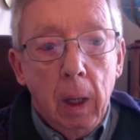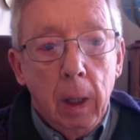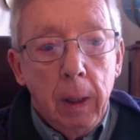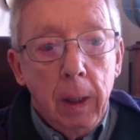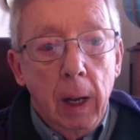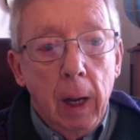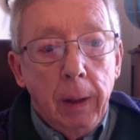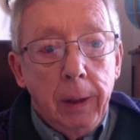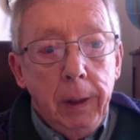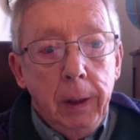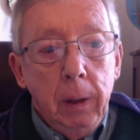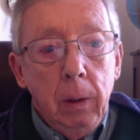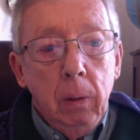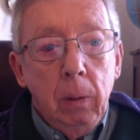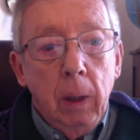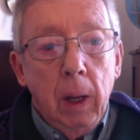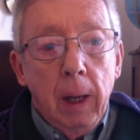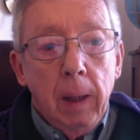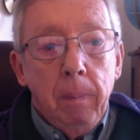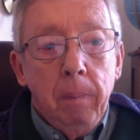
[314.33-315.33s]
Now, you,
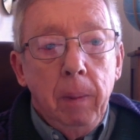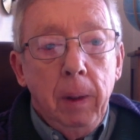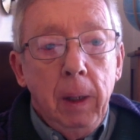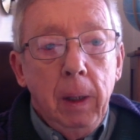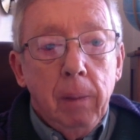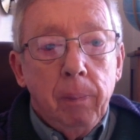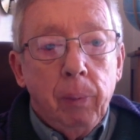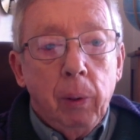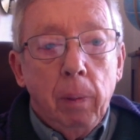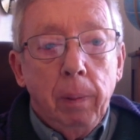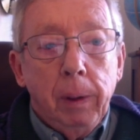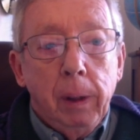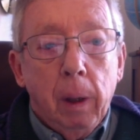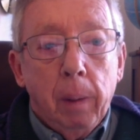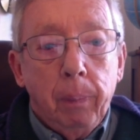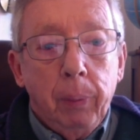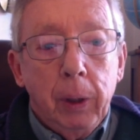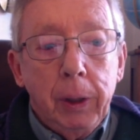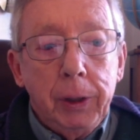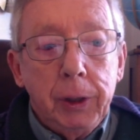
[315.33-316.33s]
like me, have probably
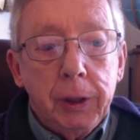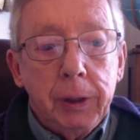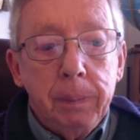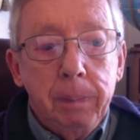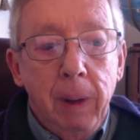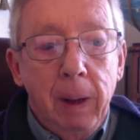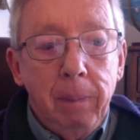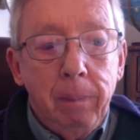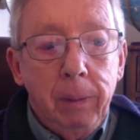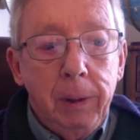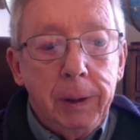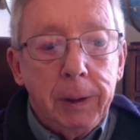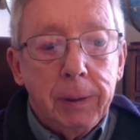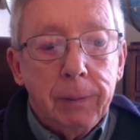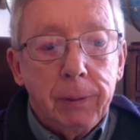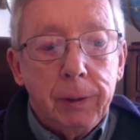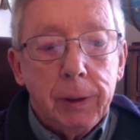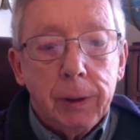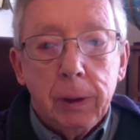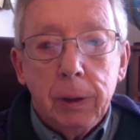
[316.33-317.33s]
got precious memories
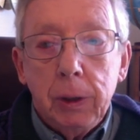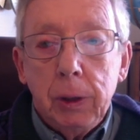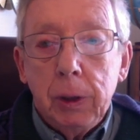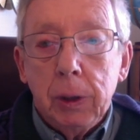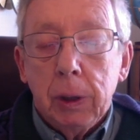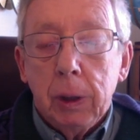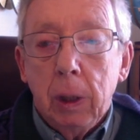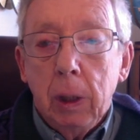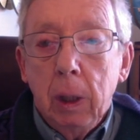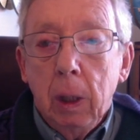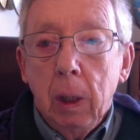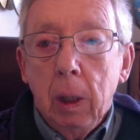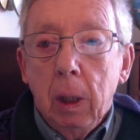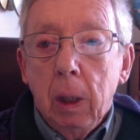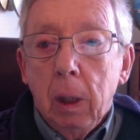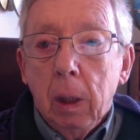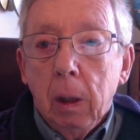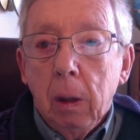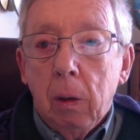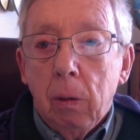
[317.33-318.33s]
of such
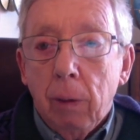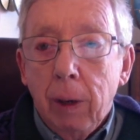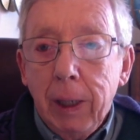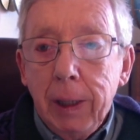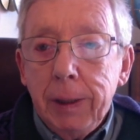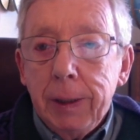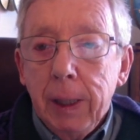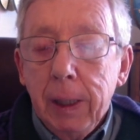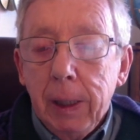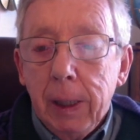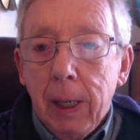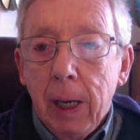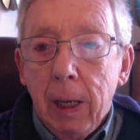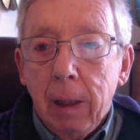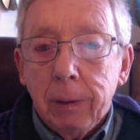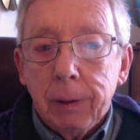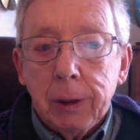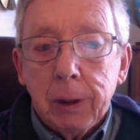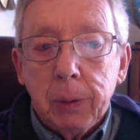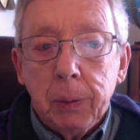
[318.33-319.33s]
great
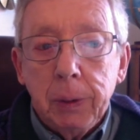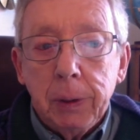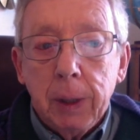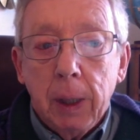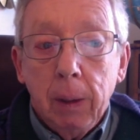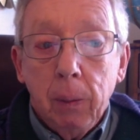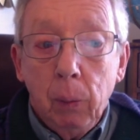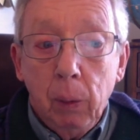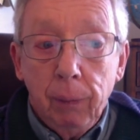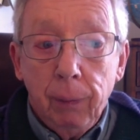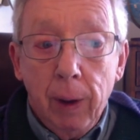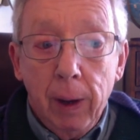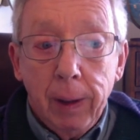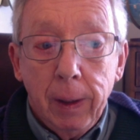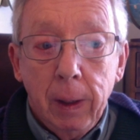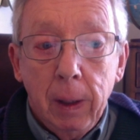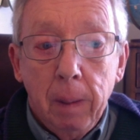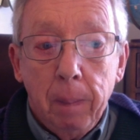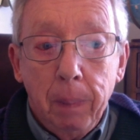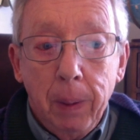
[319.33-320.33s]
encounters we've had
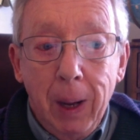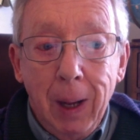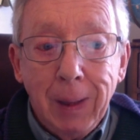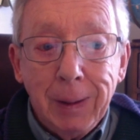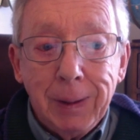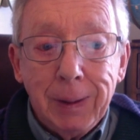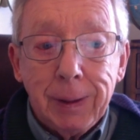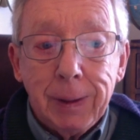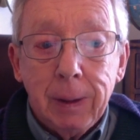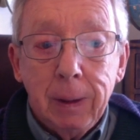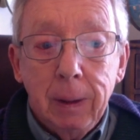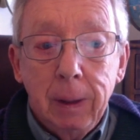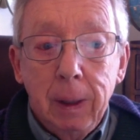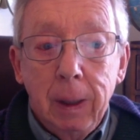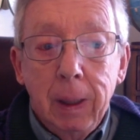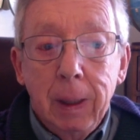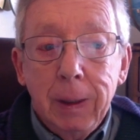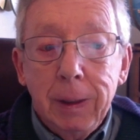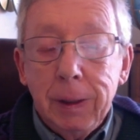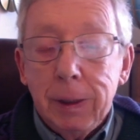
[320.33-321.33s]
in the past,
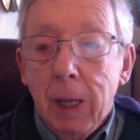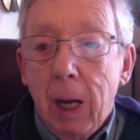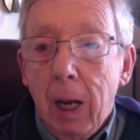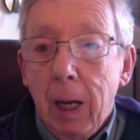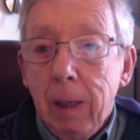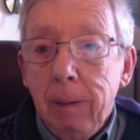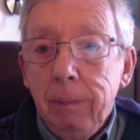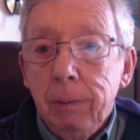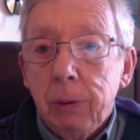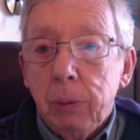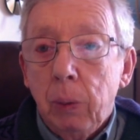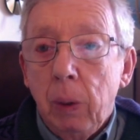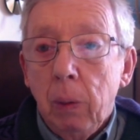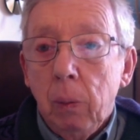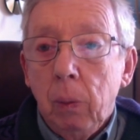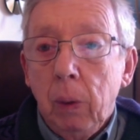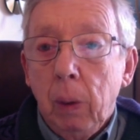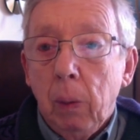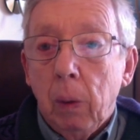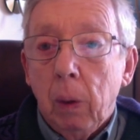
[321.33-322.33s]
times
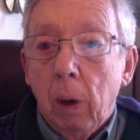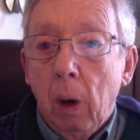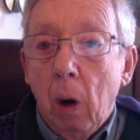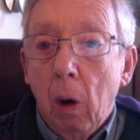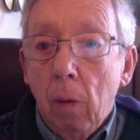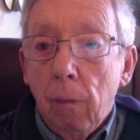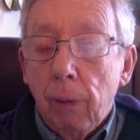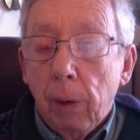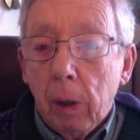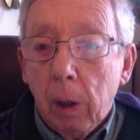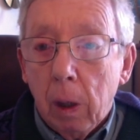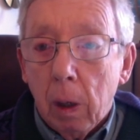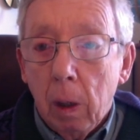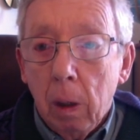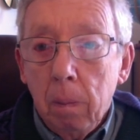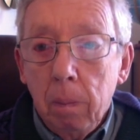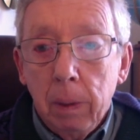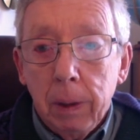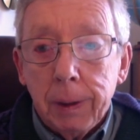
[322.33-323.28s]
when we were overcome.